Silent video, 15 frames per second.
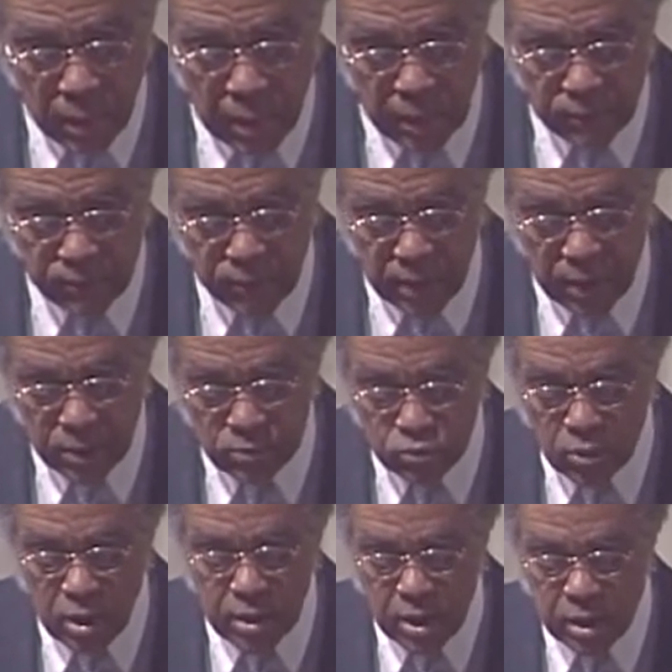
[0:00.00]
envy,
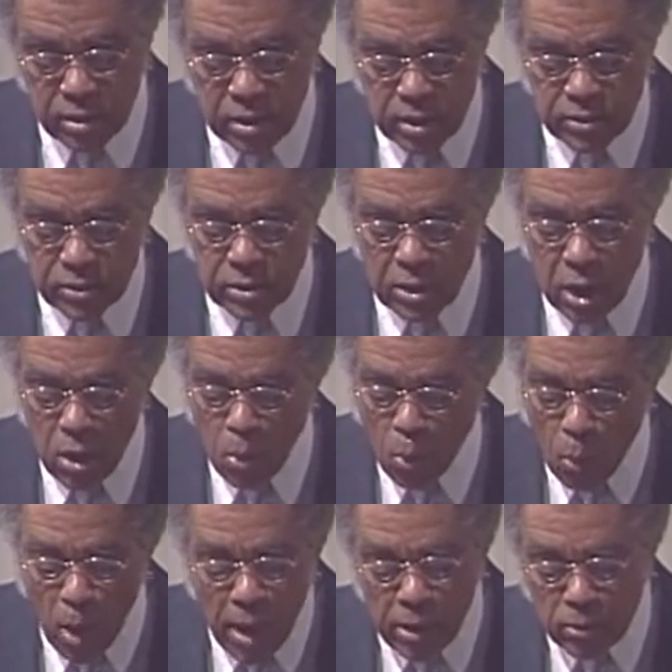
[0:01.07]
drunkenness,
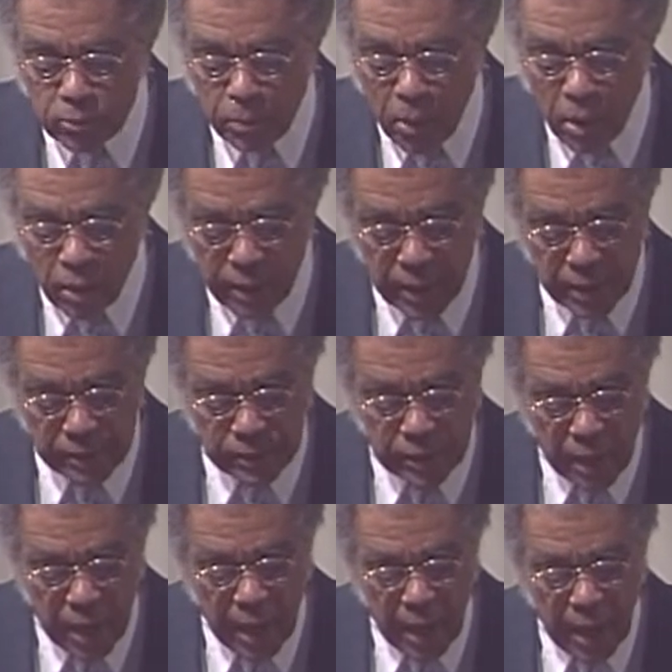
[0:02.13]
wild
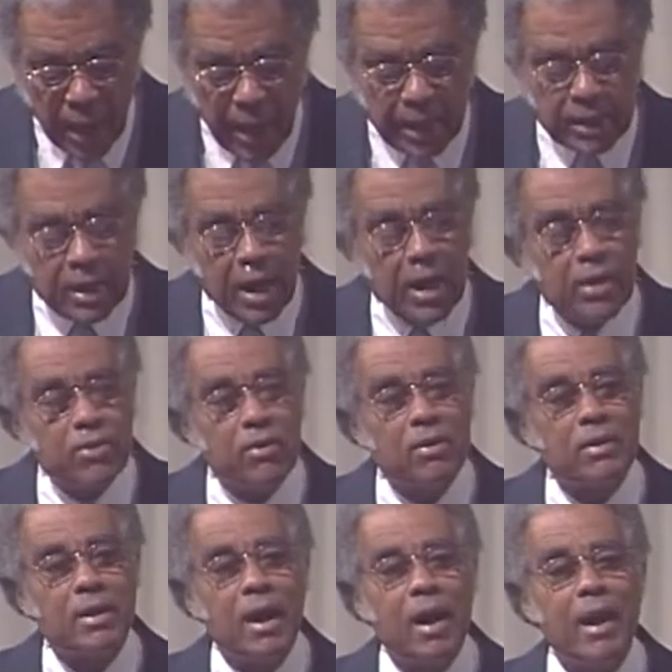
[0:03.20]
parties, and
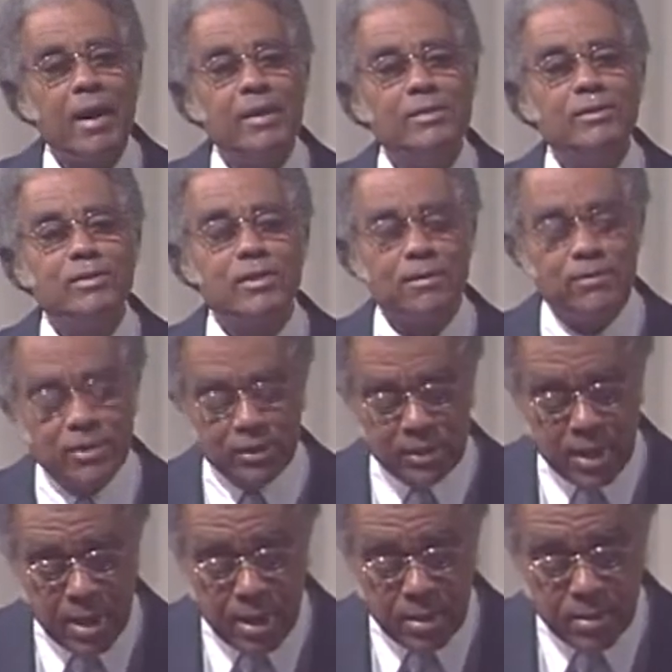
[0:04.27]
other kinds of
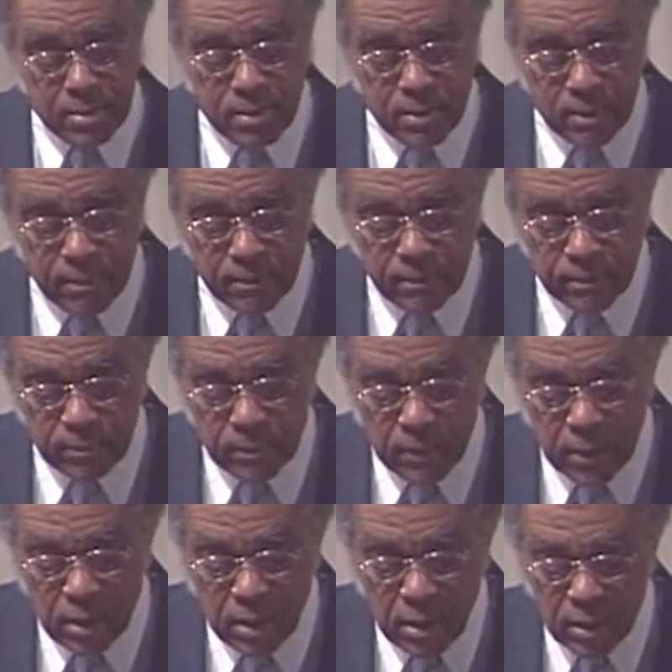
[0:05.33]
sin.
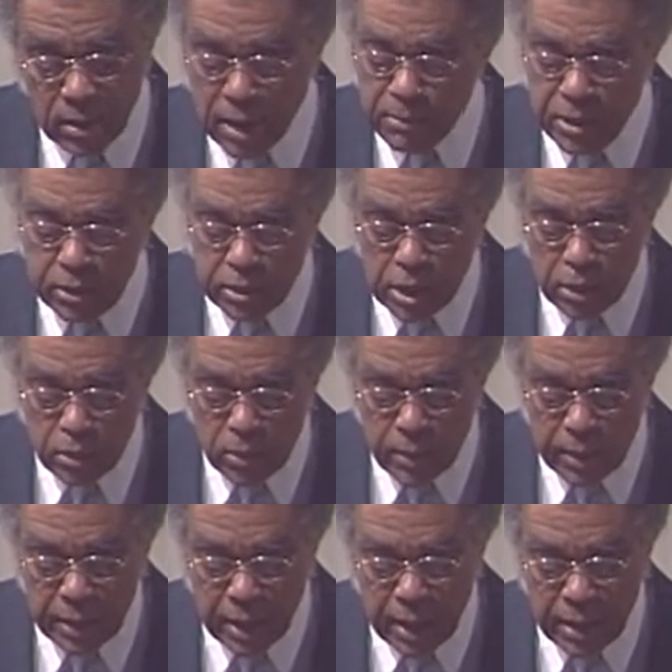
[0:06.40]
Let me tell you
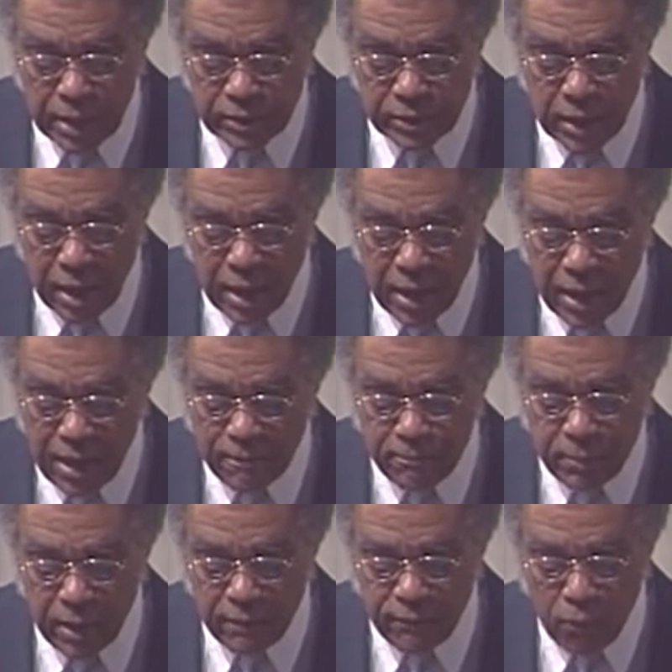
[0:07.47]
again, as I
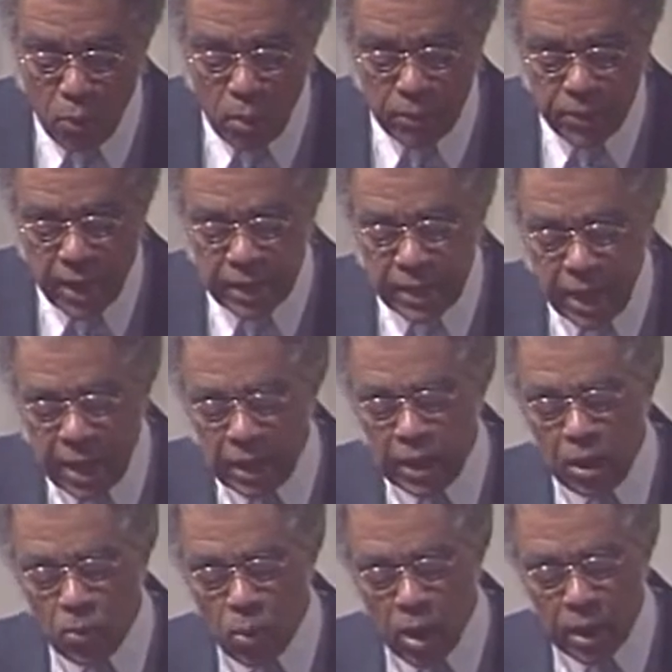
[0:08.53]
have before, that
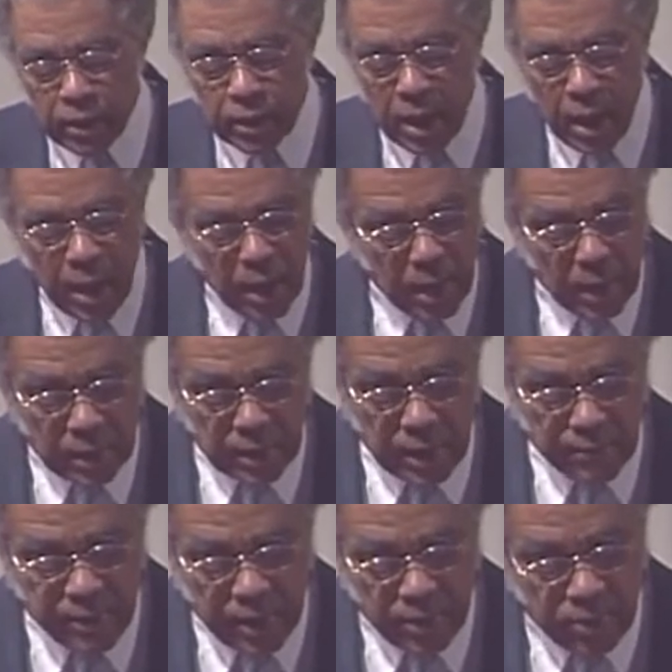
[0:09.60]
anyone
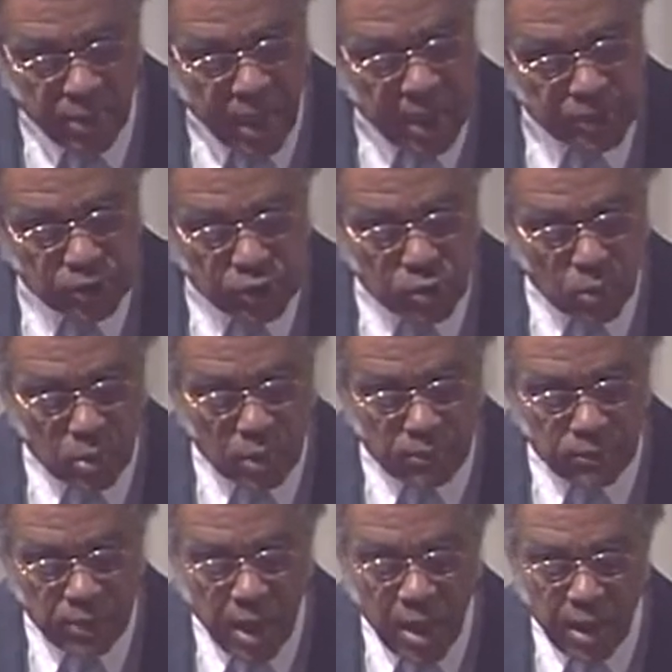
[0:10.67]
living that sort
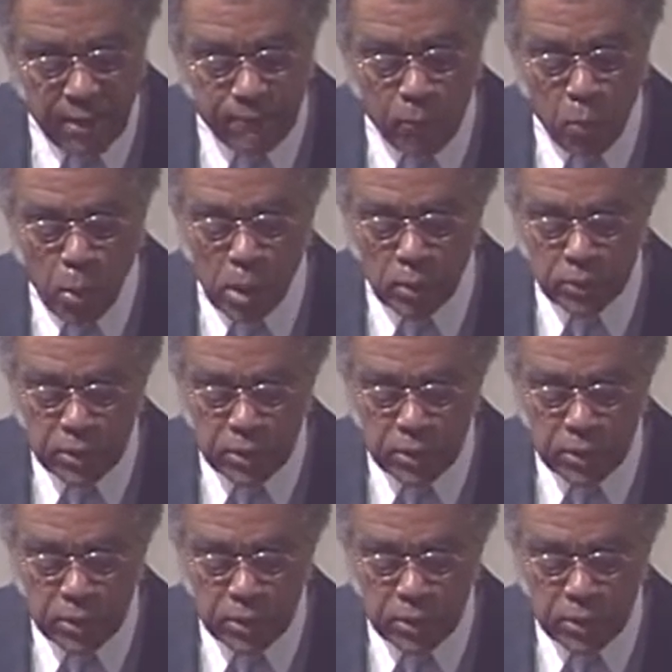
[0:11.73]
of life will